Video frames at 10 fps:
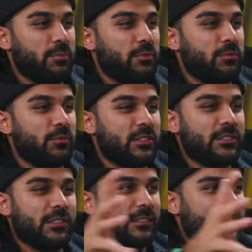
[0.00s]

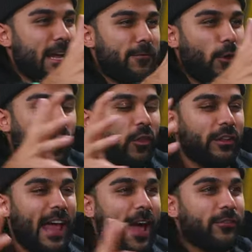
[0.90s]
cipher all the
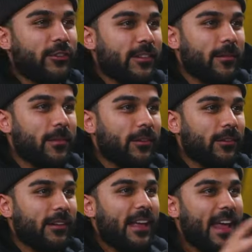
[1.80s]
laughter to the middle